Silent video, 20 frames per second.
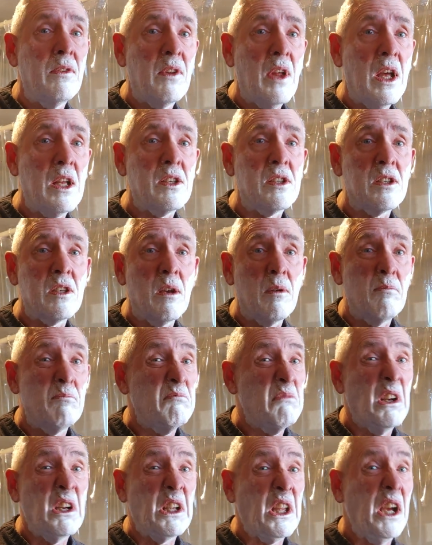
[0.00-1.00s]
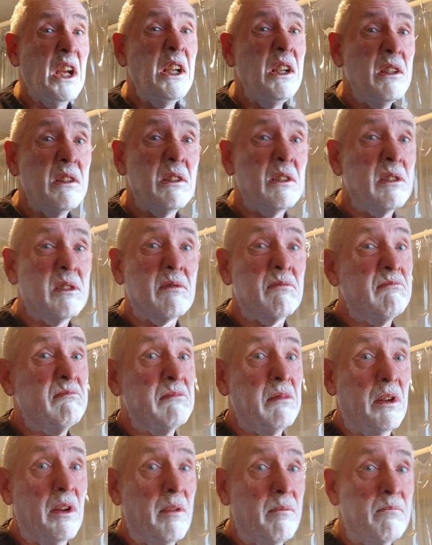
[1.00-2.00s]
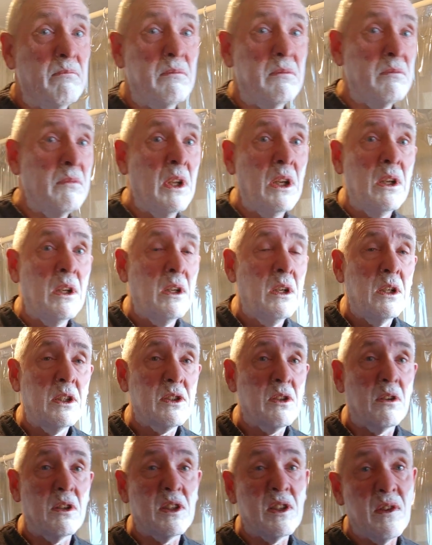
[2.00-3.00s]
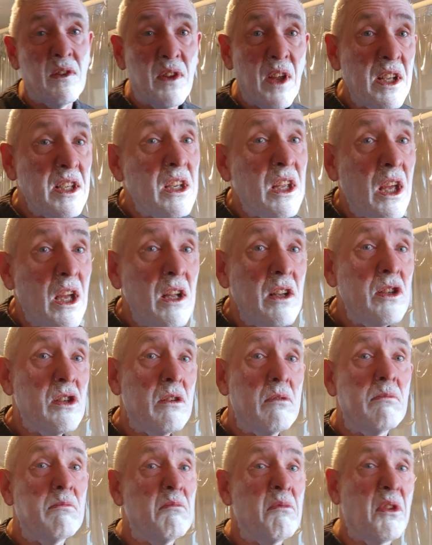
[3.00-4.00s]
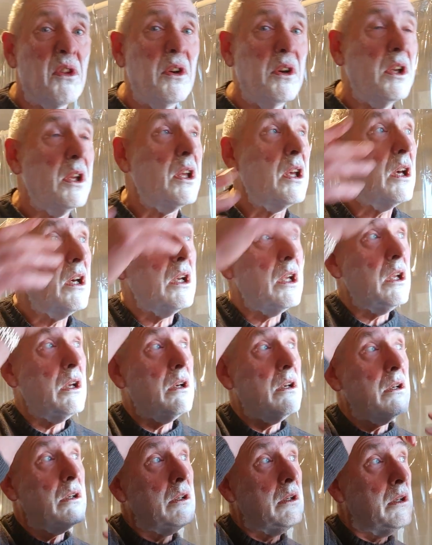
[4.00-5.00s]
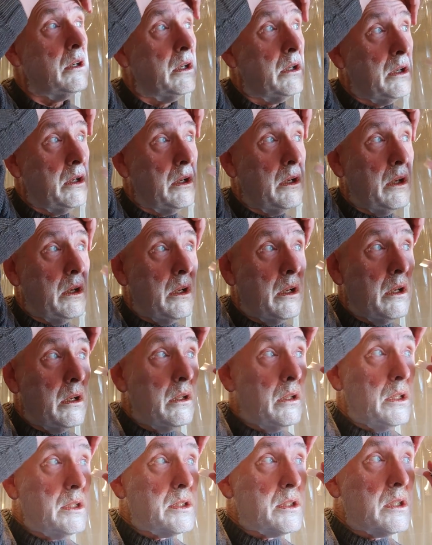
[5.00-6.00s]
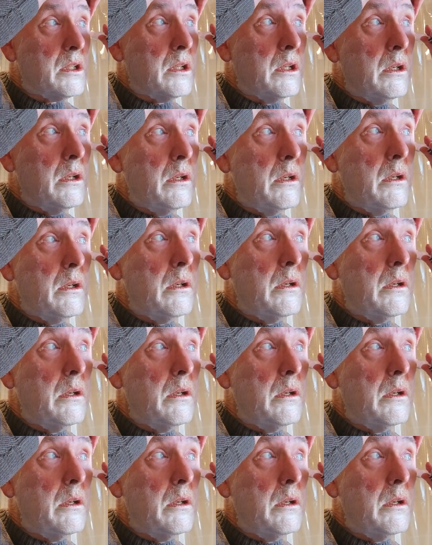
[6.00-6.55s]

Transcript: That's, uh, again, is it's on a synthetic edge, 30K. Let's see.